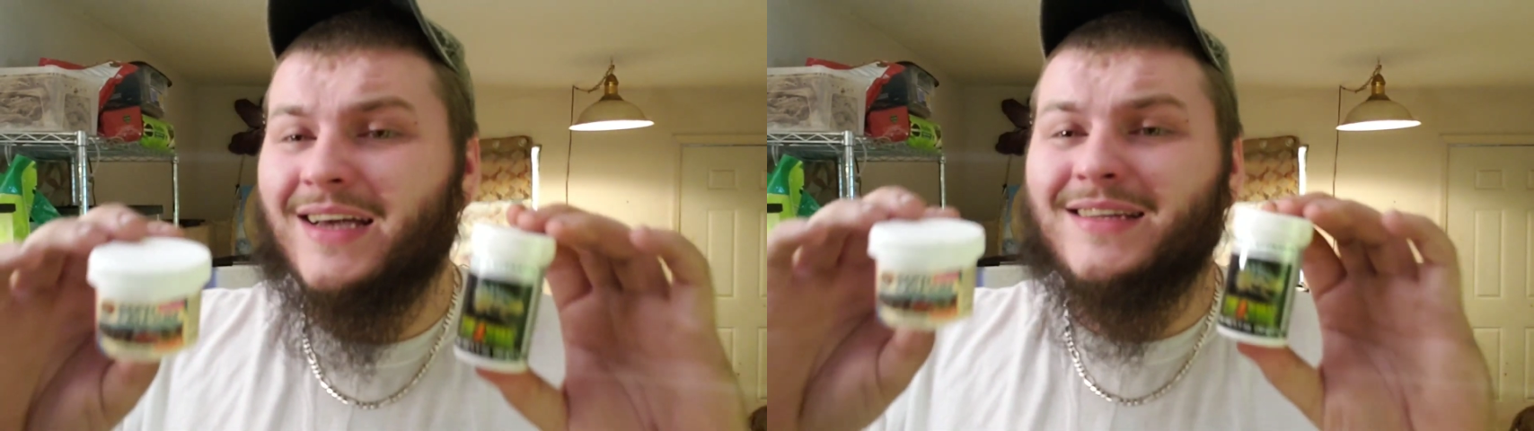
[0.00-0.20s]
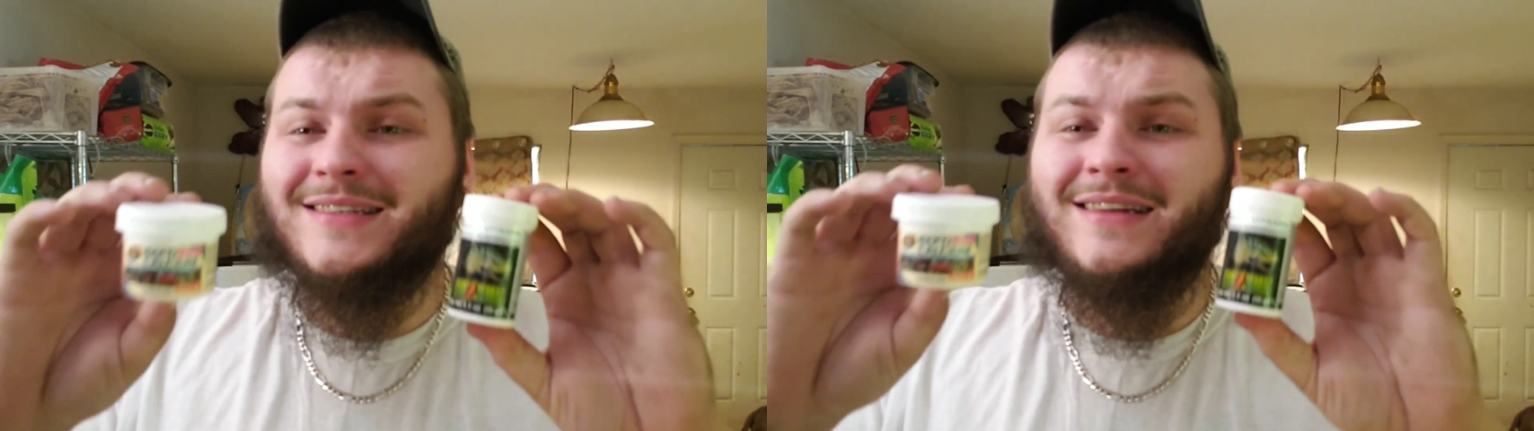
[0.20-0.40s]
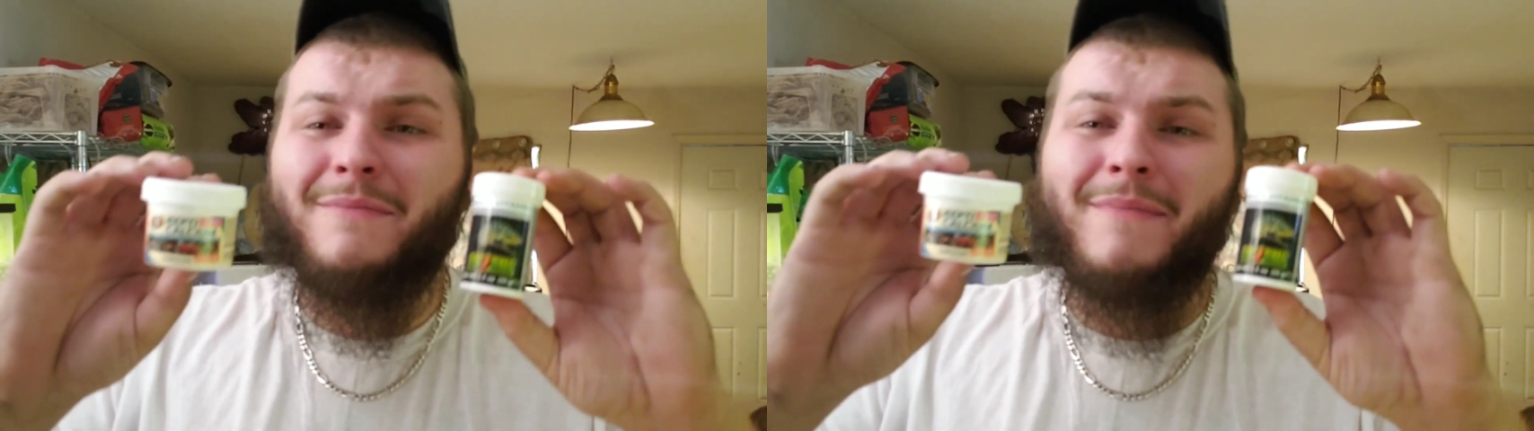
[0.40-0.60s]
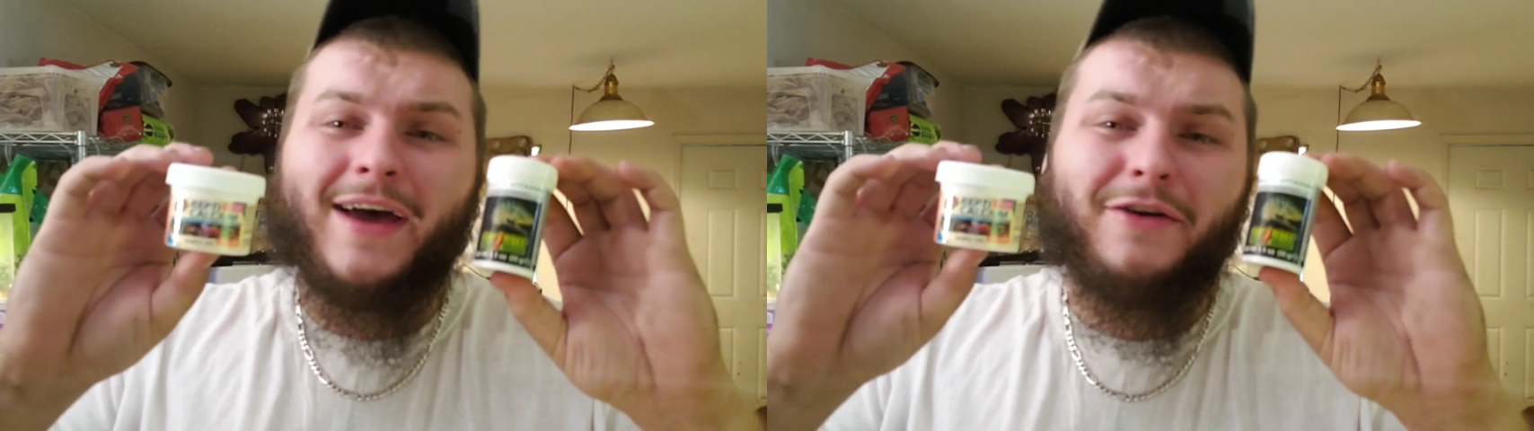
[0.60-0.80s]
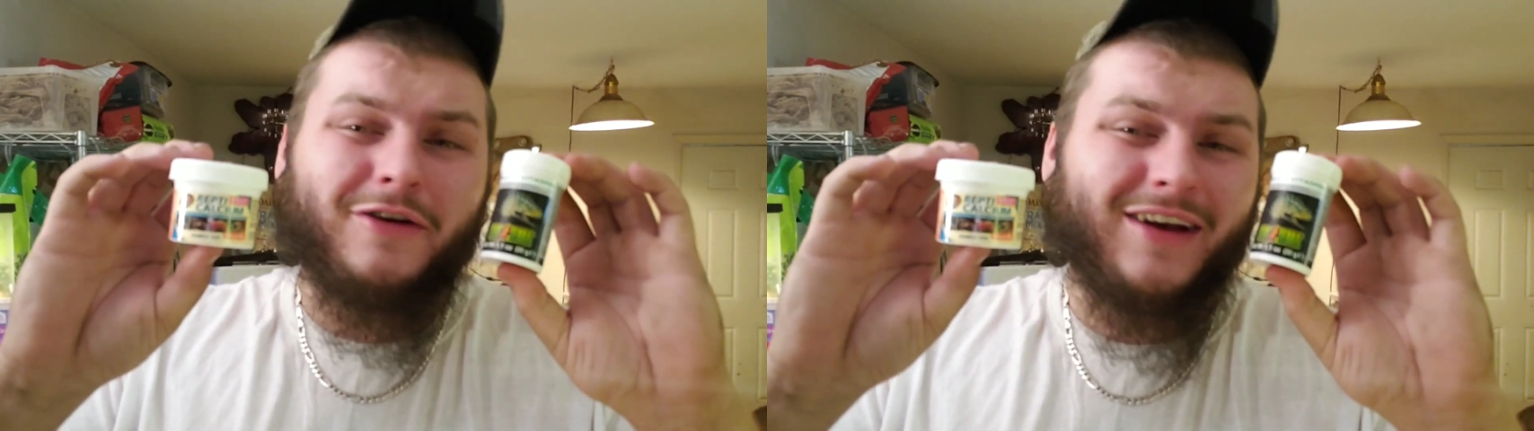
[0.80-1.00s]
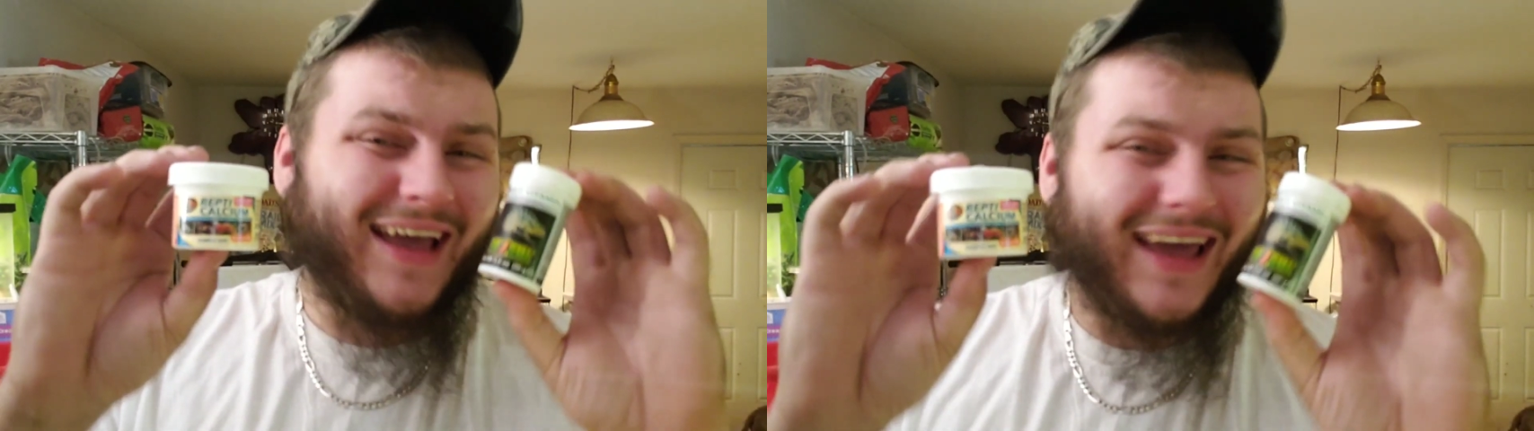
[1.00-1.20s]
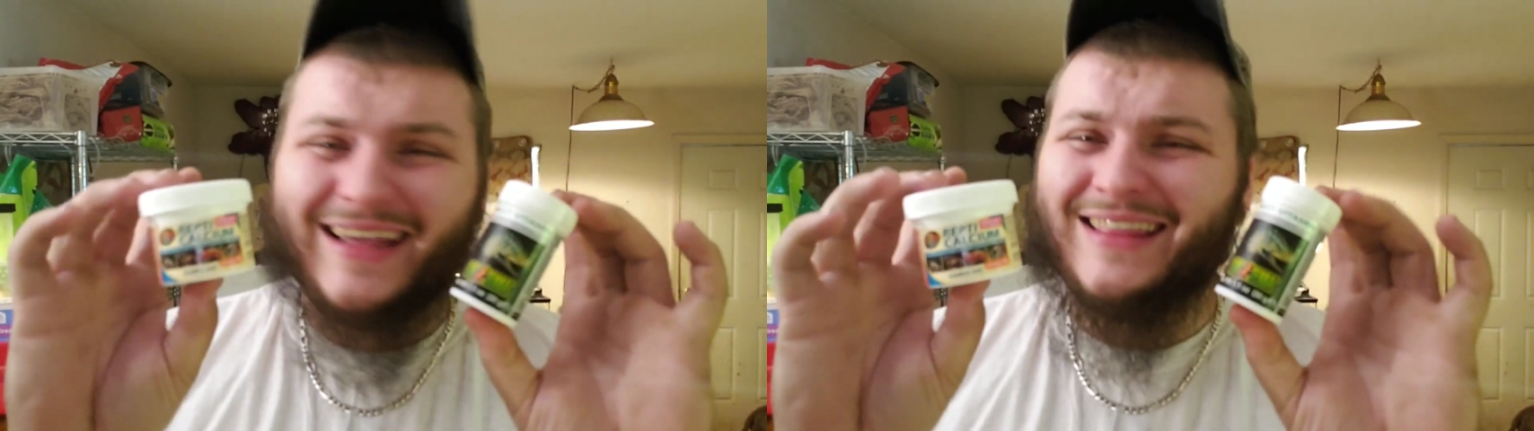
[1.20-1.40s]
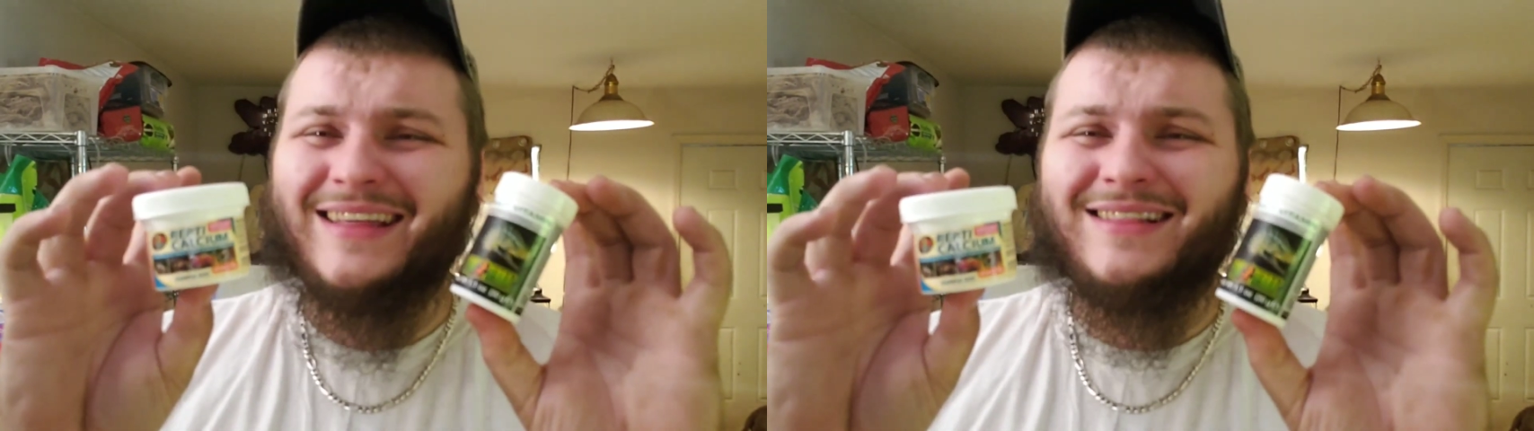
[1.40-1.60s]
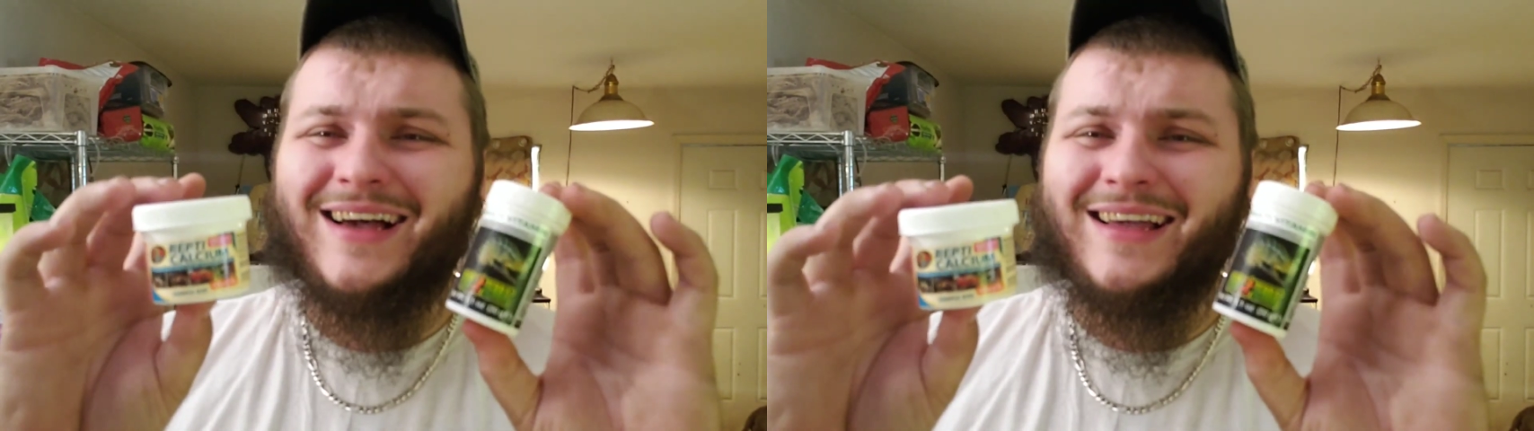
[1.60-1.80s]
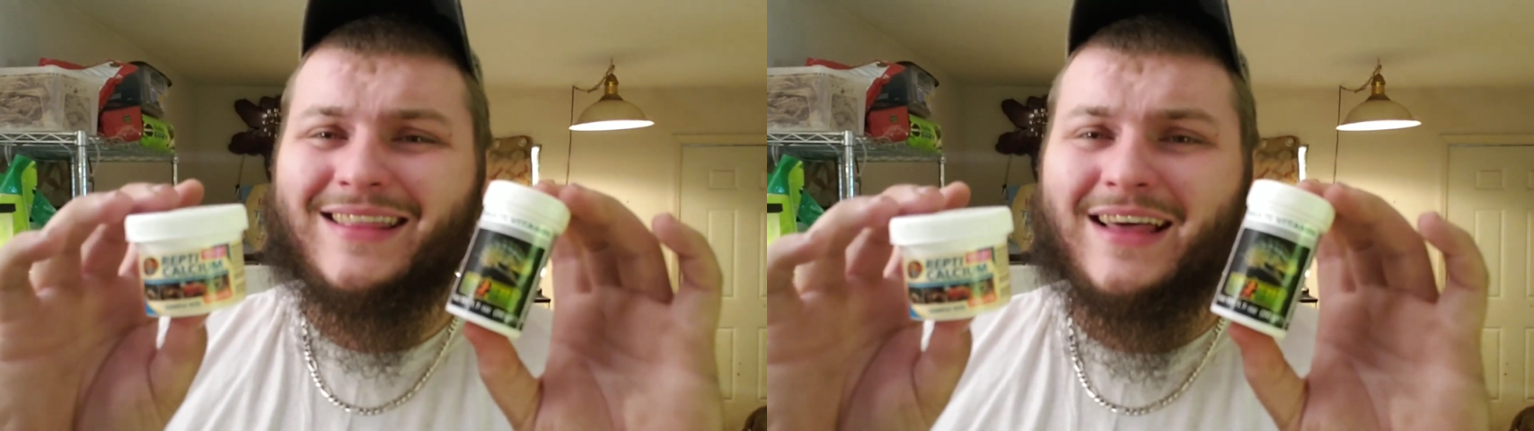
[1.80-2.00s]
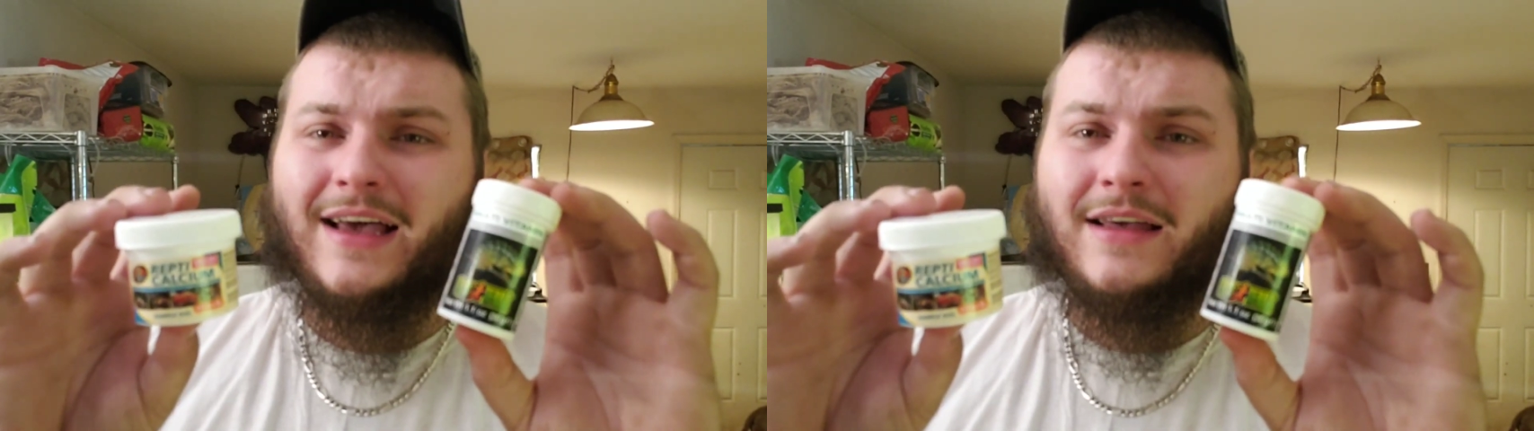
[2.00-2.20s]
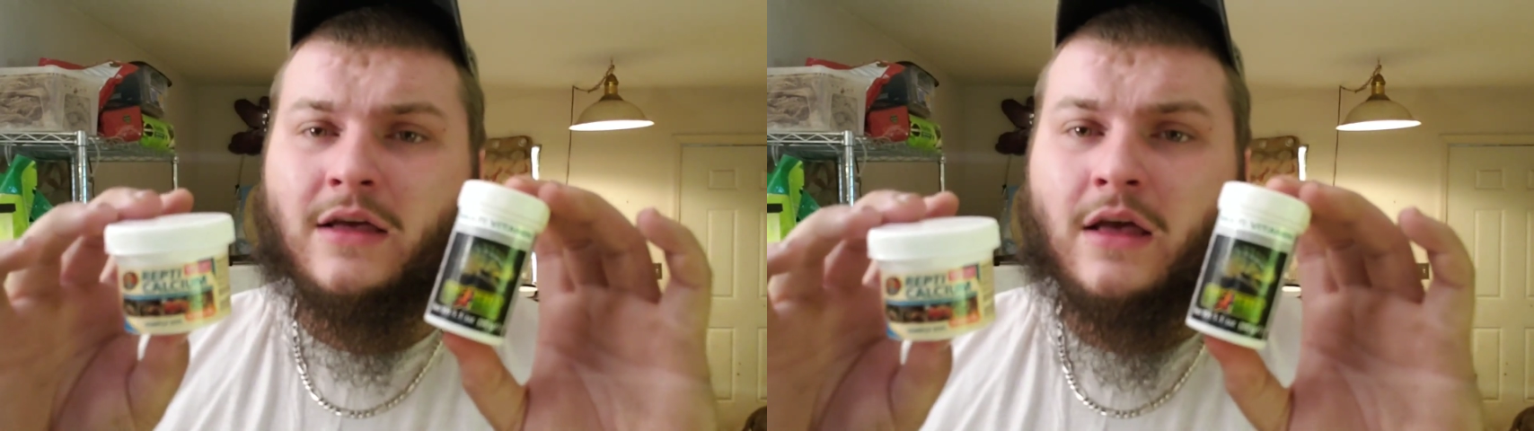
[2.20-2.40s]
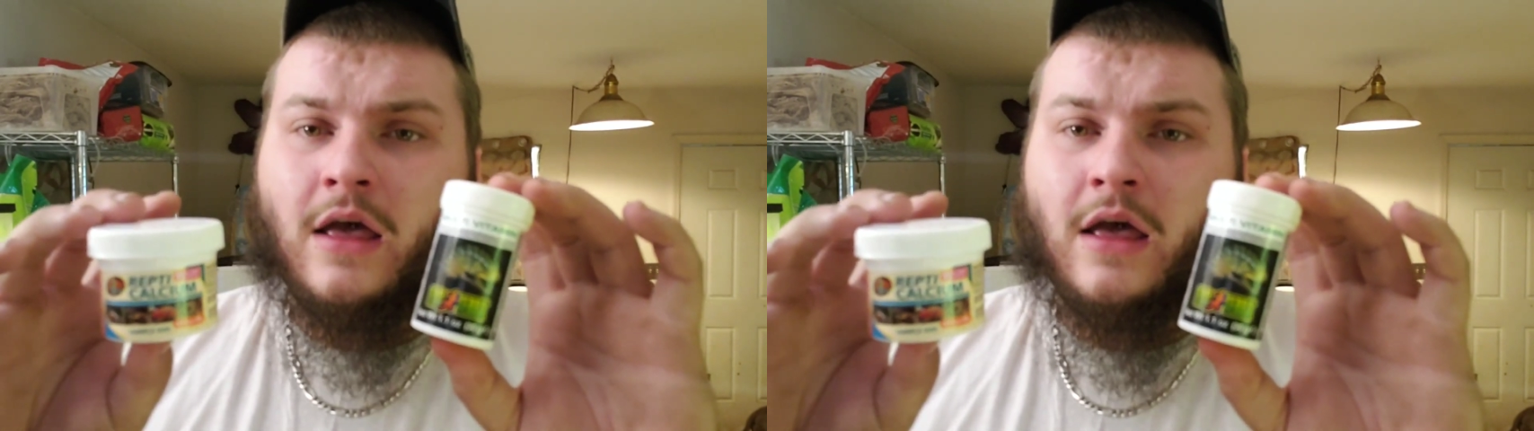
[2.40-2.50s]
it does not matter anything like that,